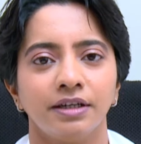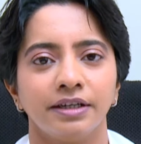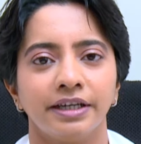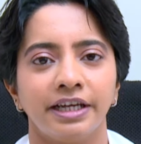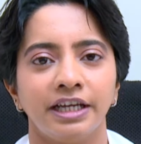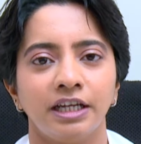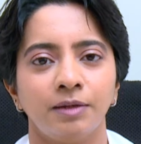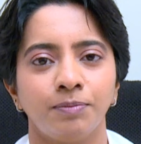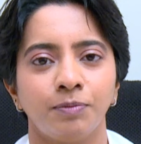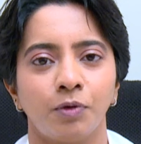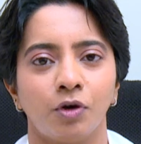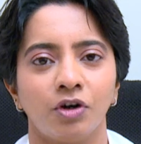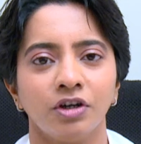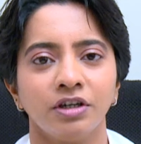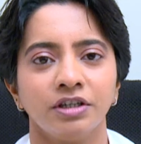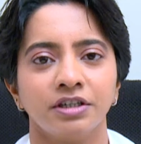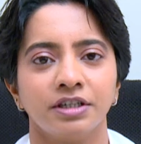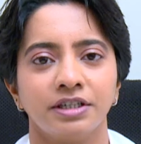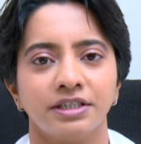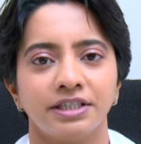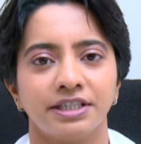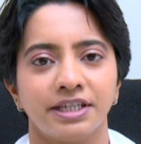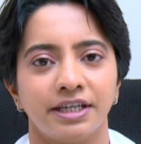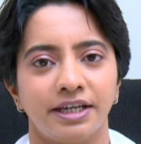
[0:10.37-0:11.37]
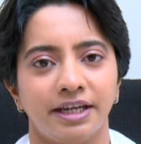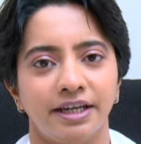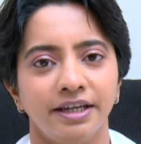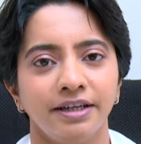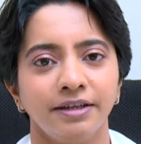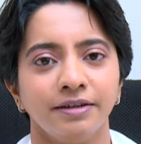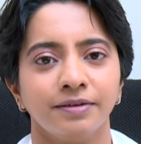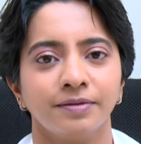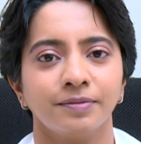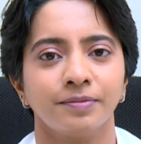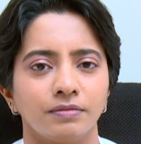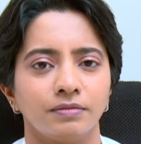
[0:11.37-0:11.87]
Kilpauk,
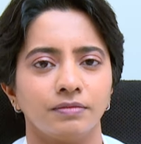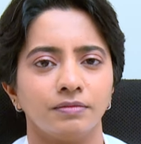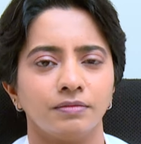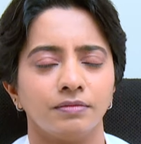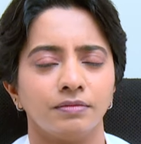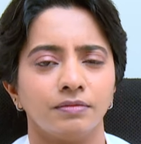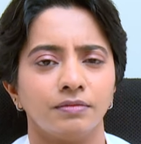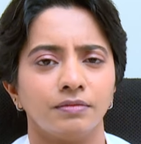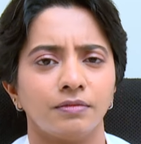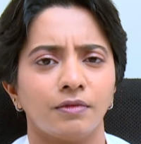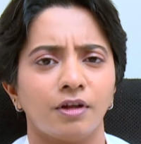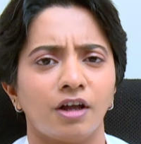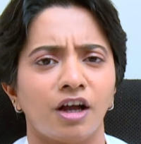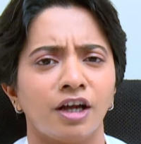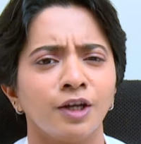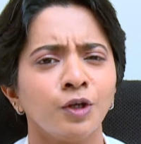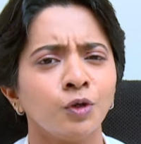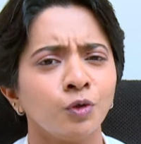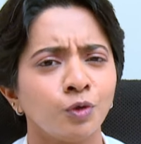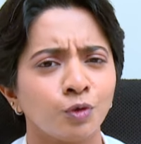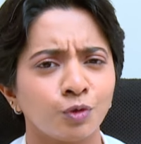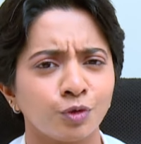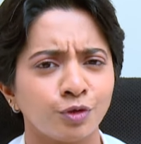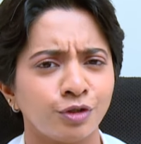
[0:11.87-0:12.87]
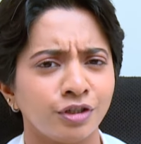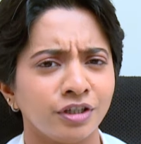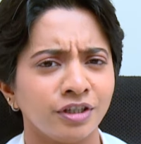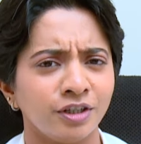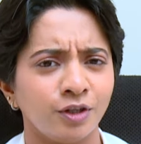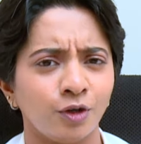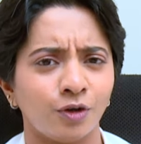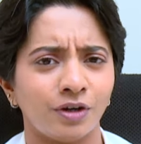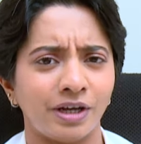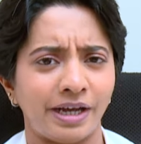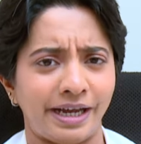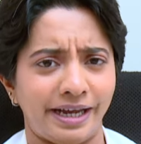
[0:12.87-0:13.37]
Chennai. Are you losing
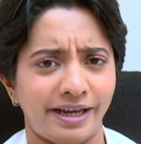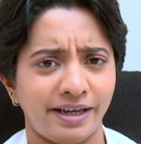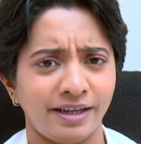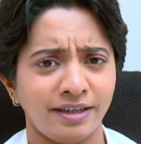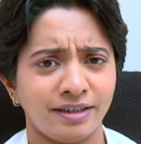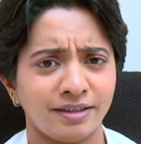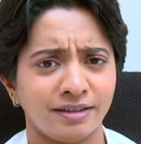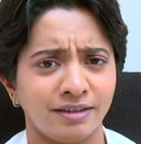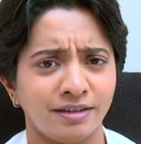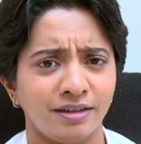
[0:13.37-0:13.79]
your hair?